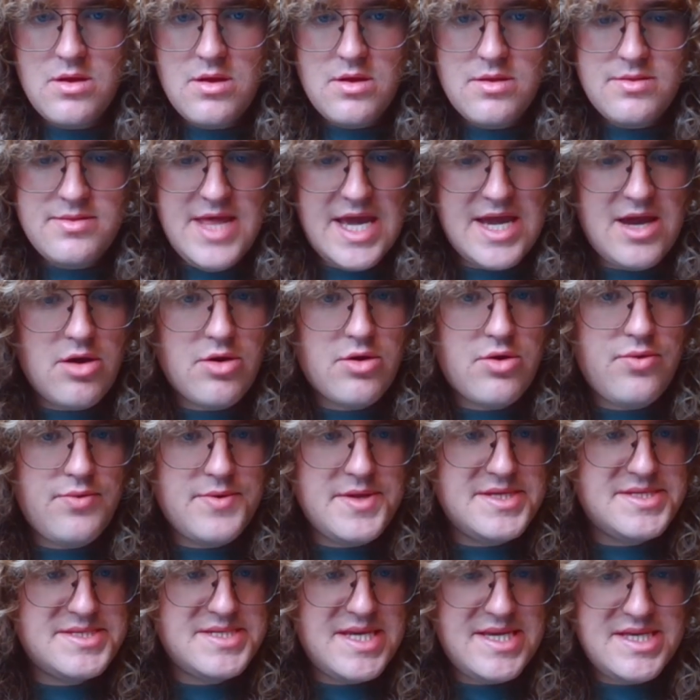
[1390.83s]
They go
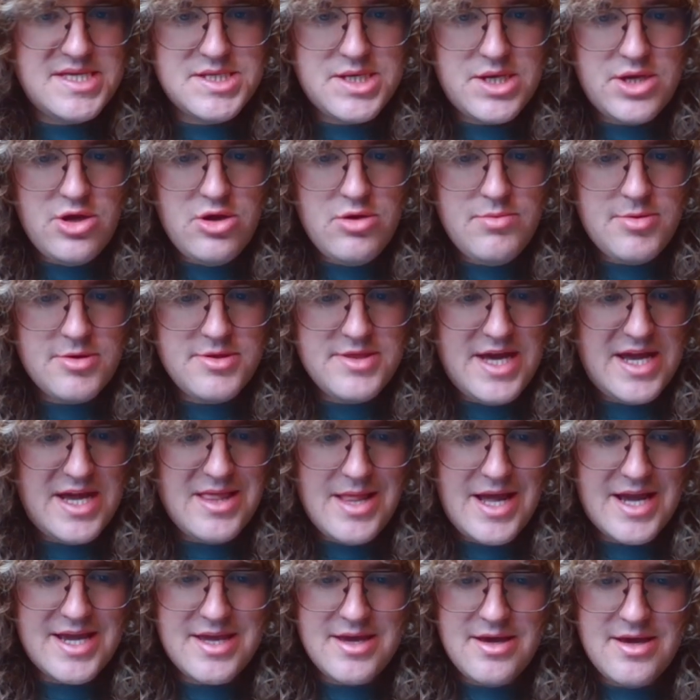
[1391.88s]
queen c2, but then
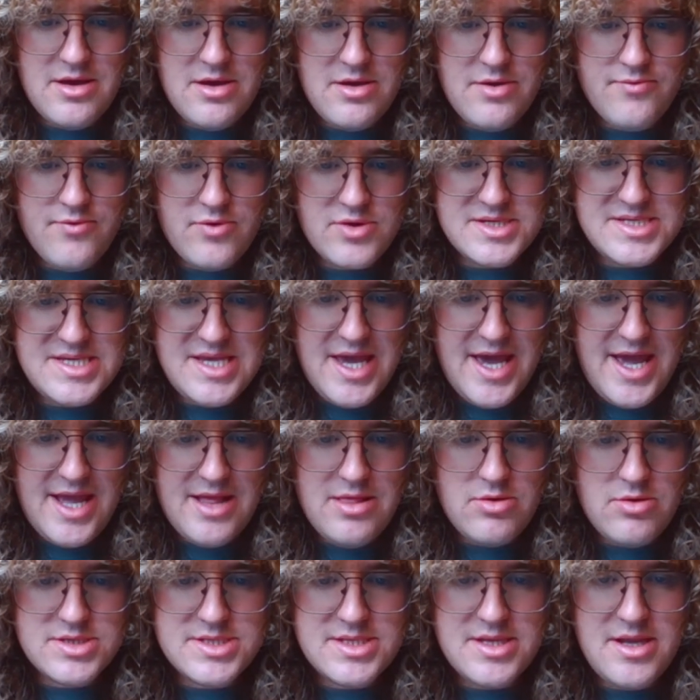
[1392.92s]
like a rook c8
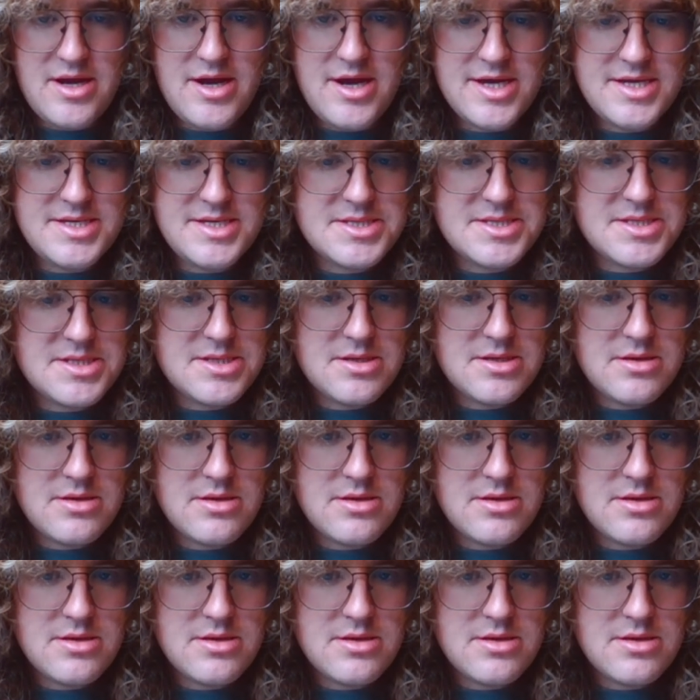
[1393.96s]
looks nice.